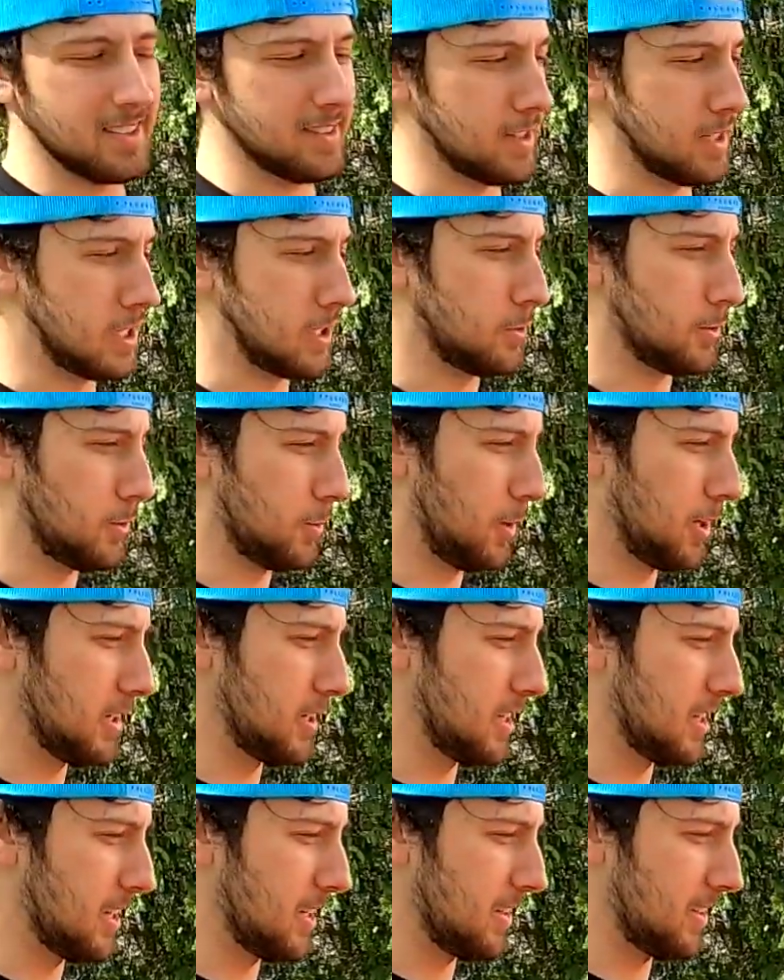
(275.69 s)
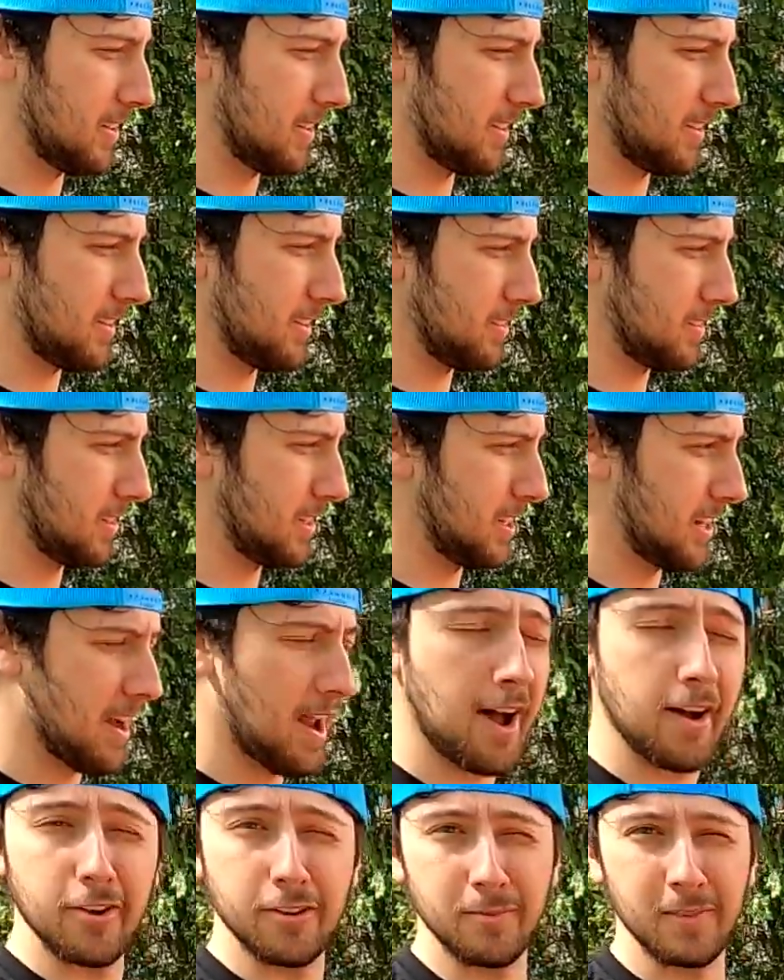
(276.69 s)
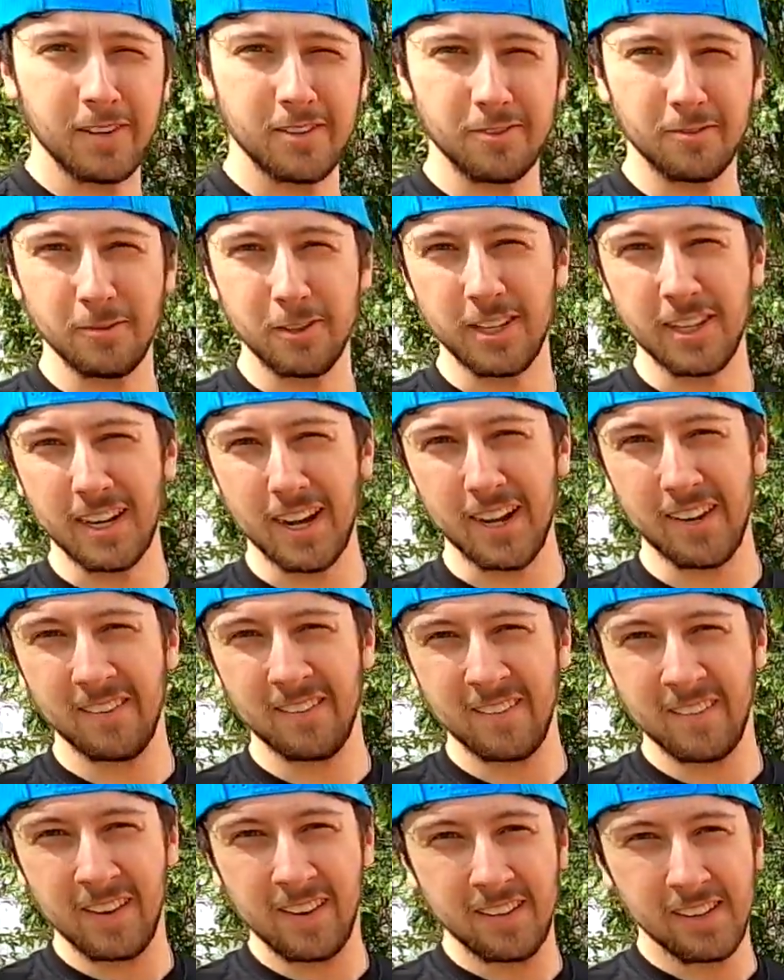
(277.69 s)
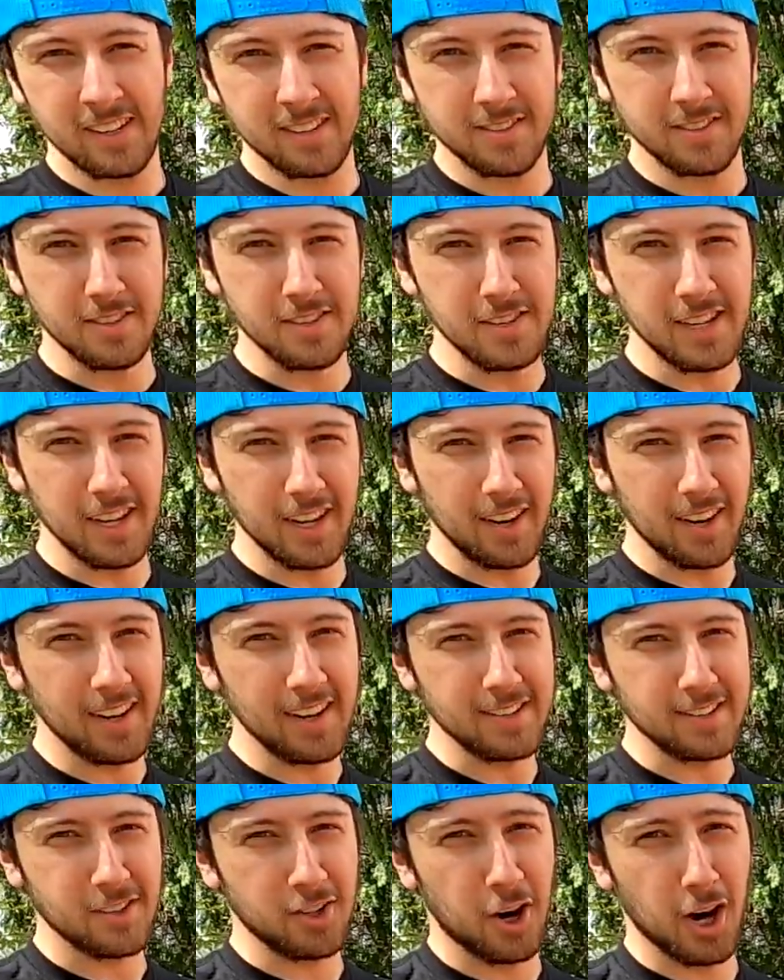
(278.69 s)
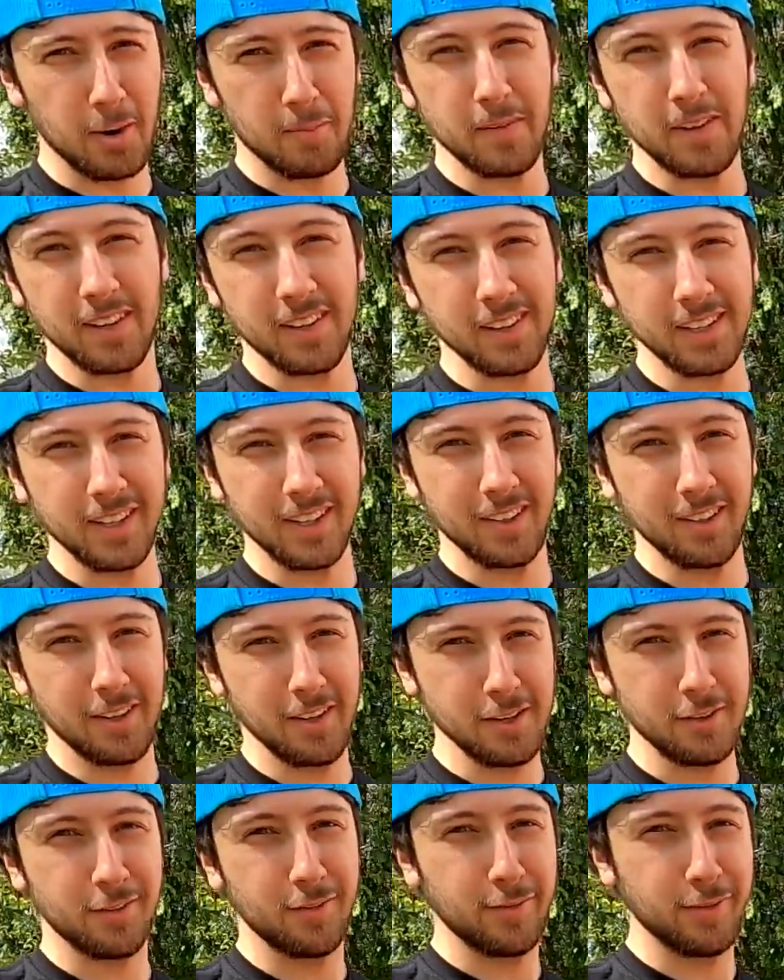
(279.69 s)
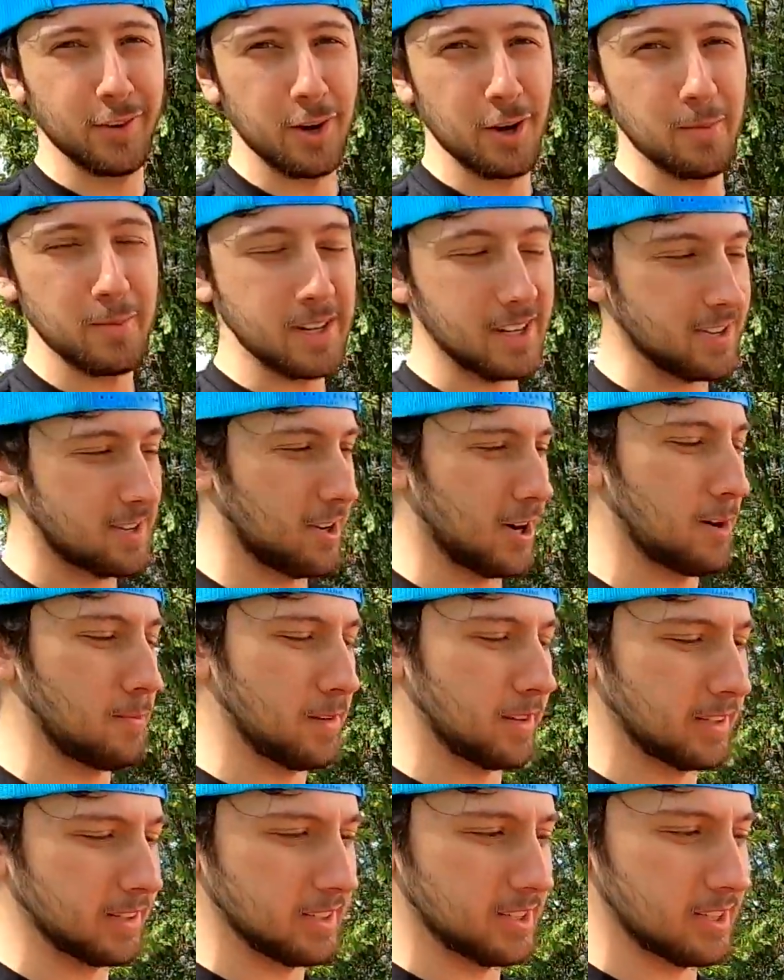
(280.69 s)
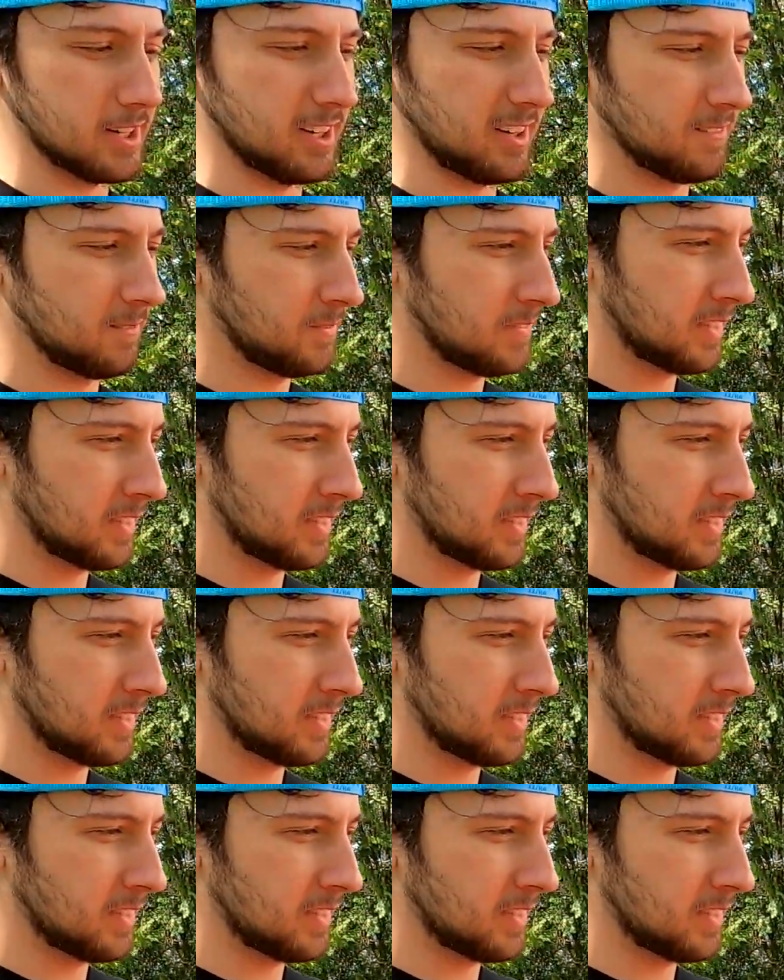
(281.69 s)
So we wanted to get it out as much as we can. So you get a nice carpet cleaner, a nice foaming carpet cleaner,